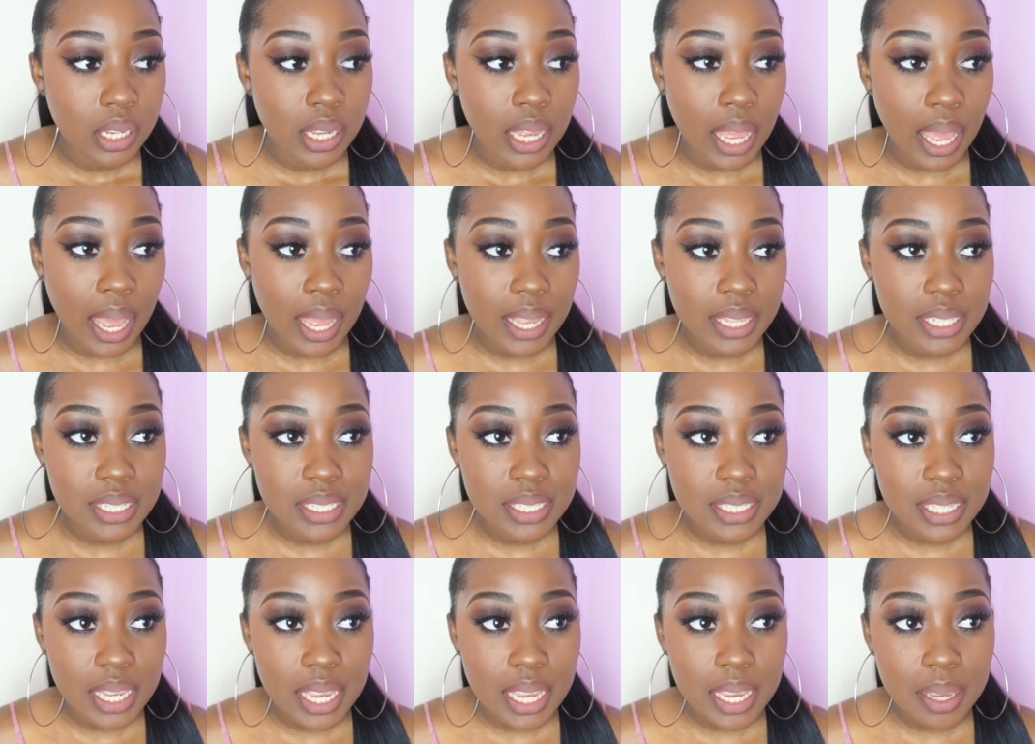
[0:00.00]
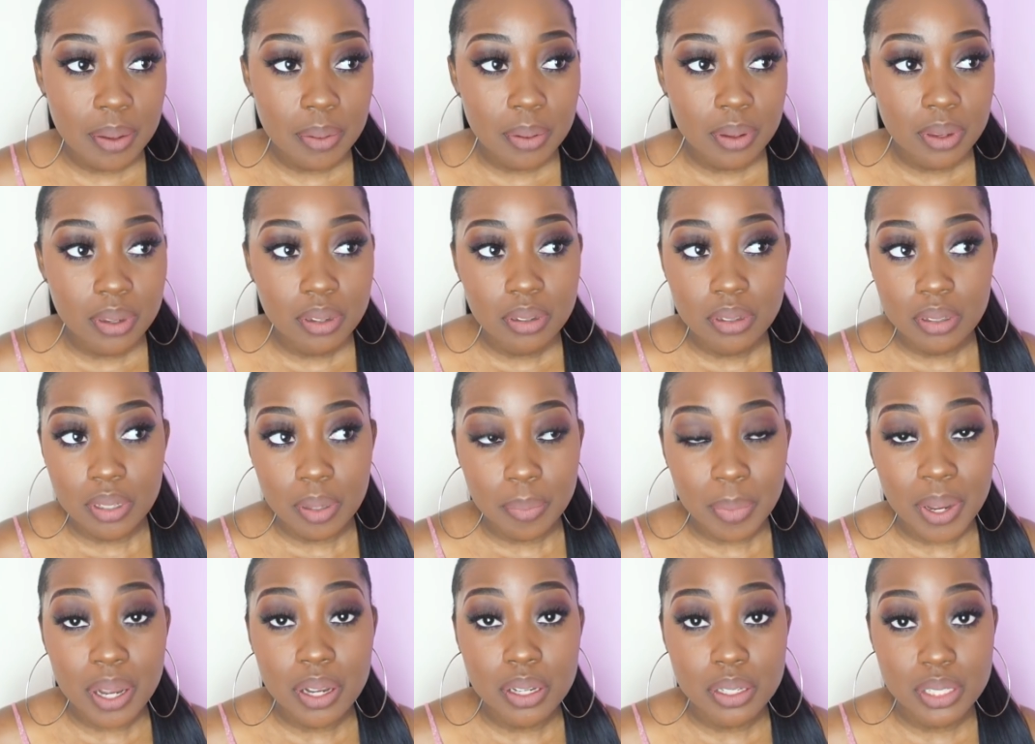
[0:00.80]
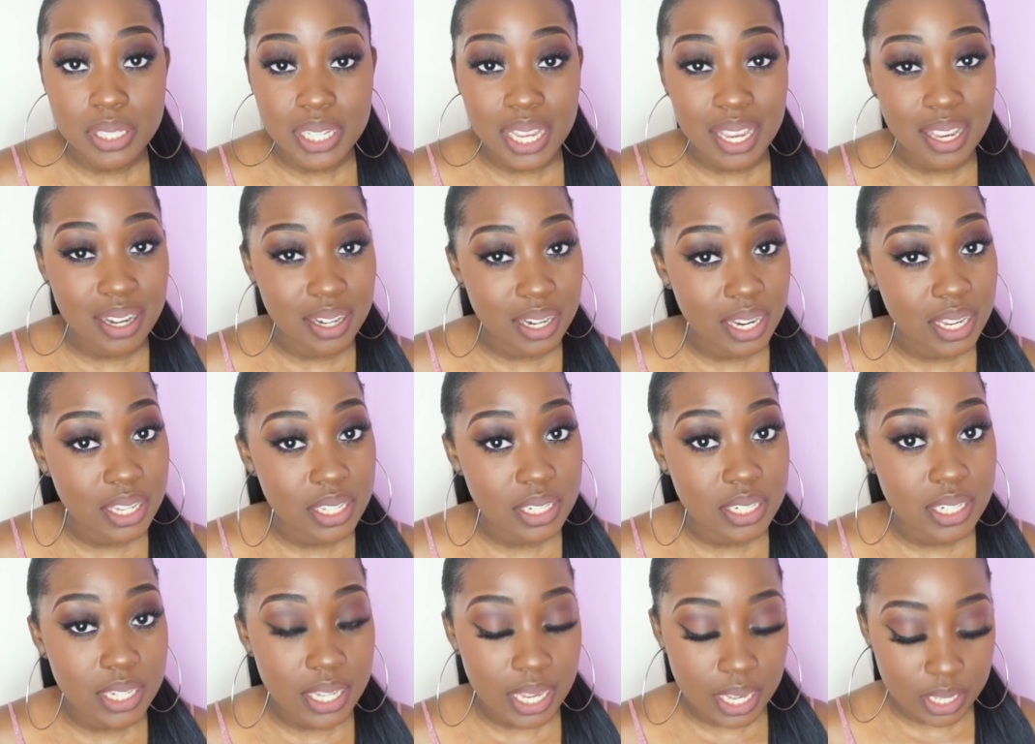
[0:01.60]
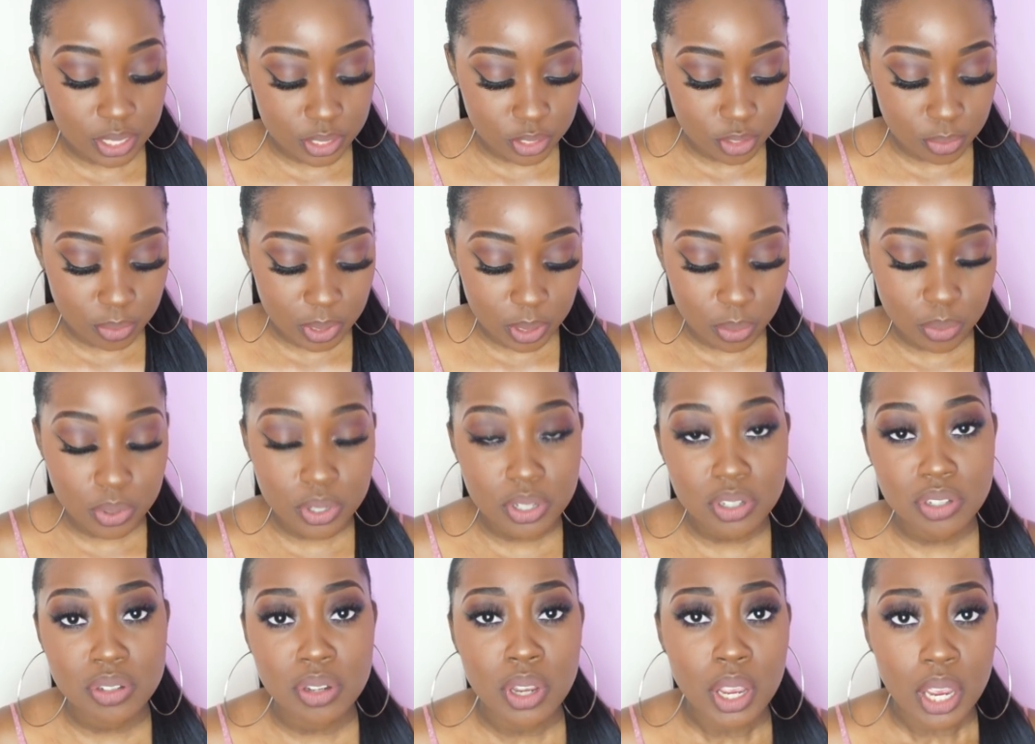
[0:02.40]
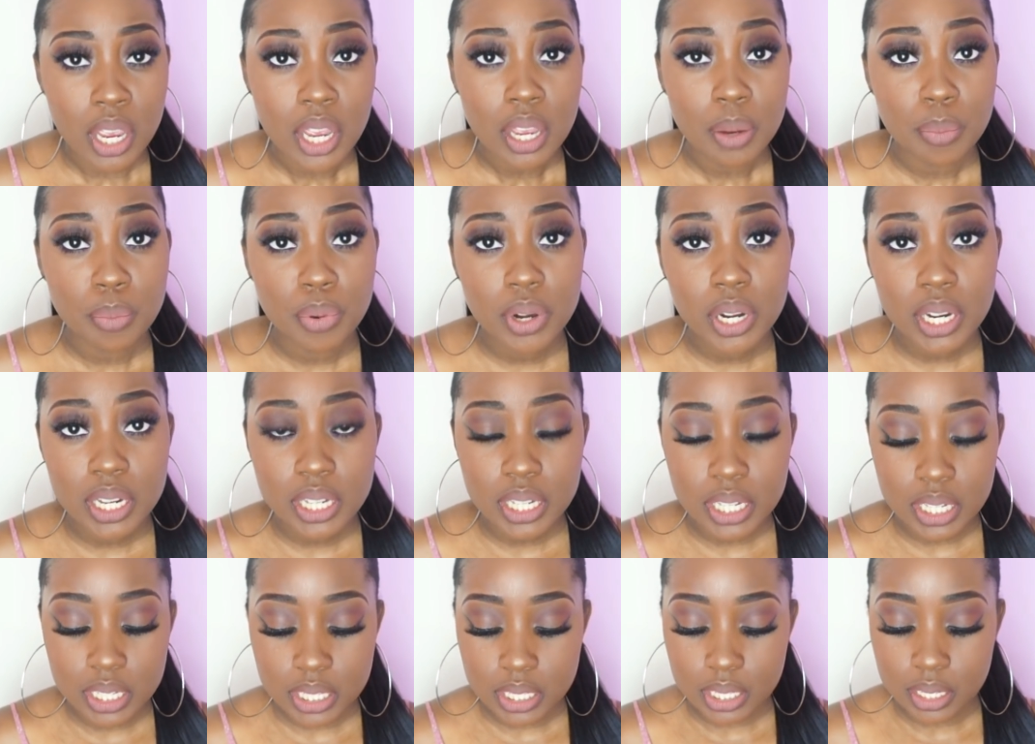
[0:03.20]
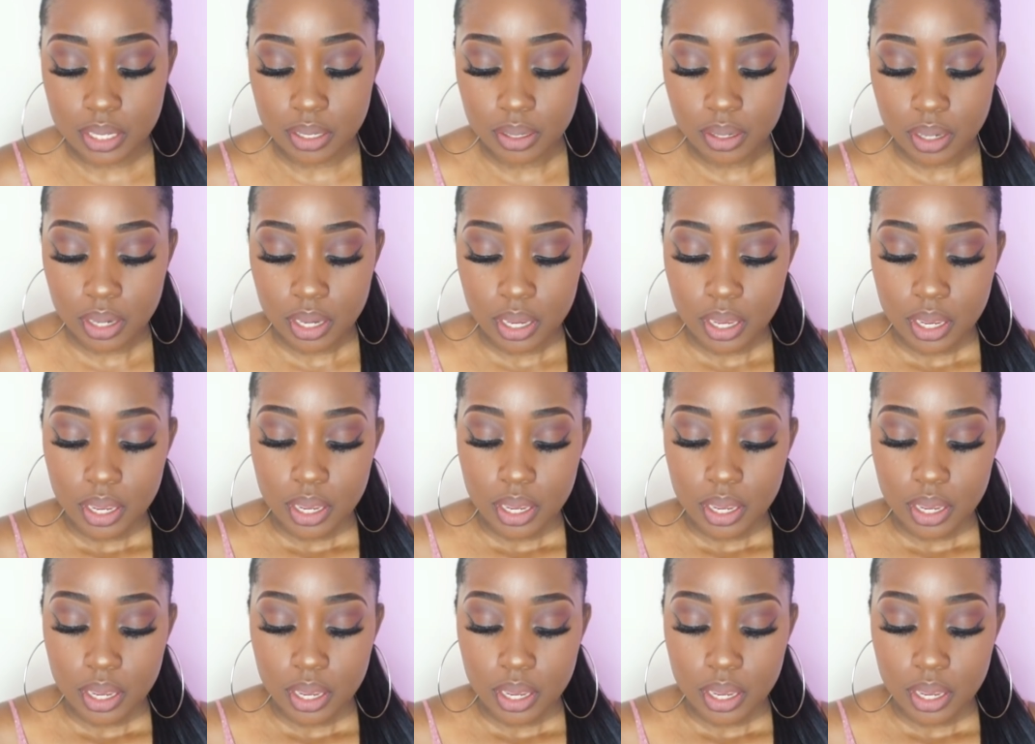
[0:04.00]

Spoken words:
I'd say about 10 days to get to me, which is pretty decent.